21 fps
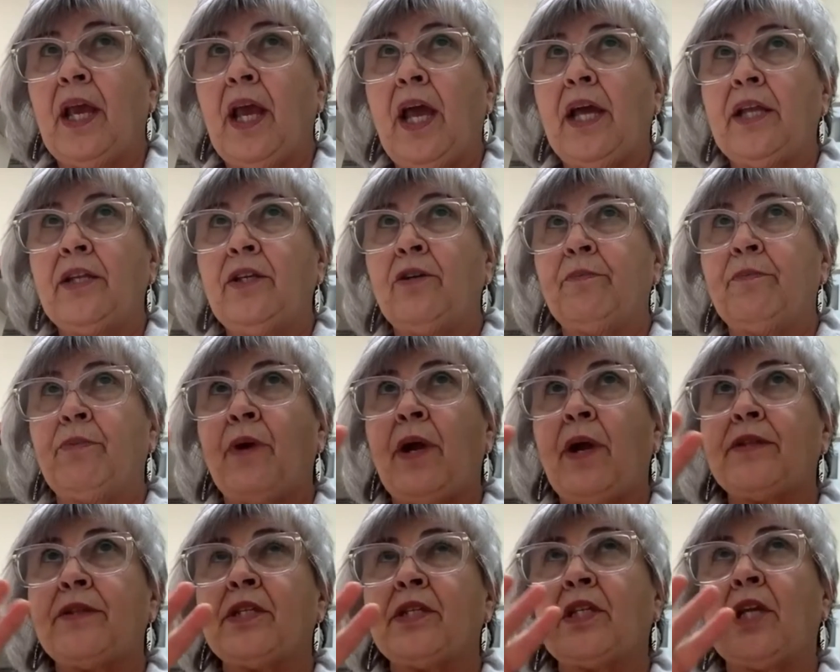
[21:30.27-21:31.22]
and your
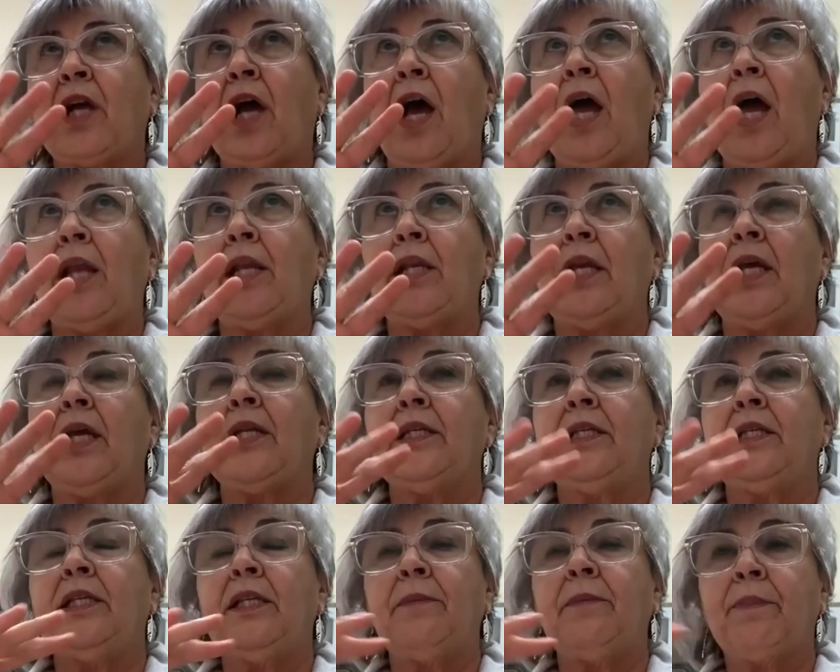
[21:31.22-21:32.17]
breaths got
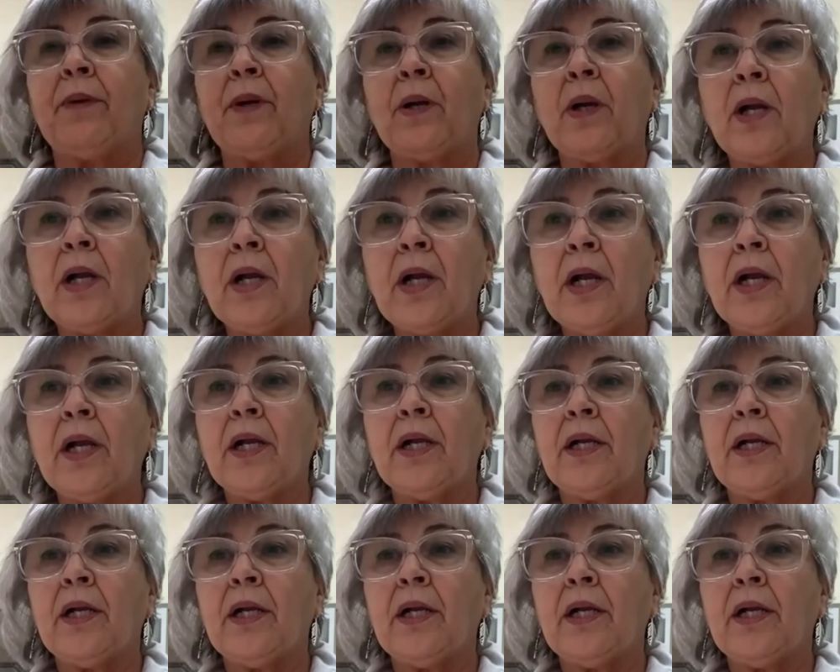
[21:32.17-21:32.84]
deeper,